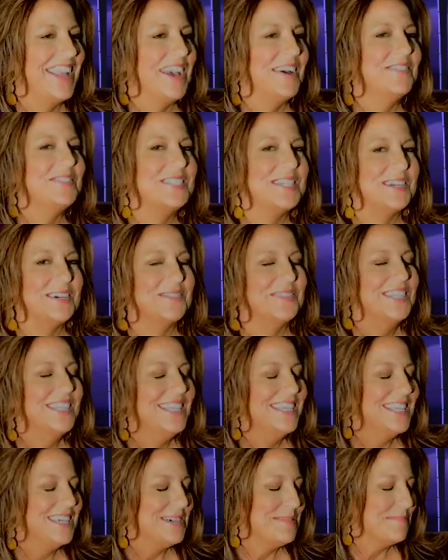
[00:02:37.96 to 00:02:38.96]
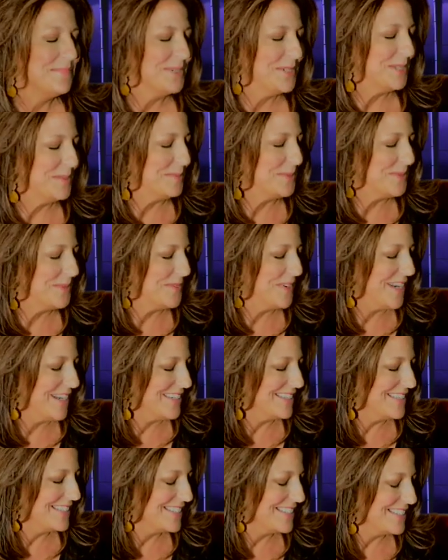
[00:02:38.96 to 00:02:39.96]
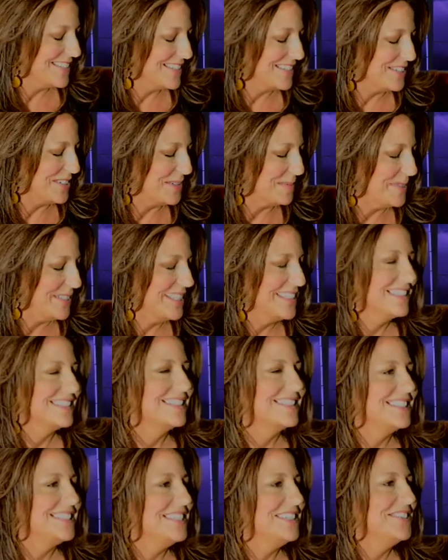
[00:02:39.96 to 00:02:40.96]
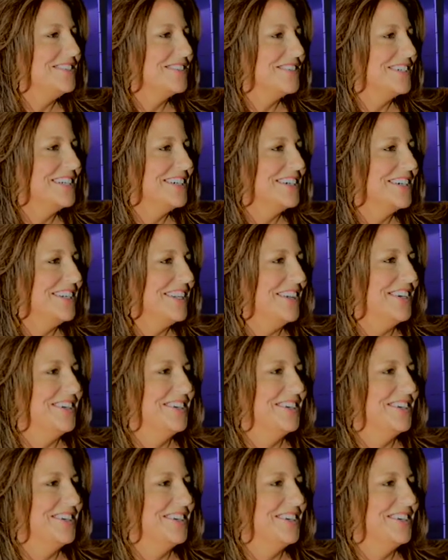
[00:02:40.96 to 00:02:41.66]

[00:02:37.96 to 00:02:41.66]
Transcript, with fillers: have to have bulletproof house so that nobody can see you or hear you.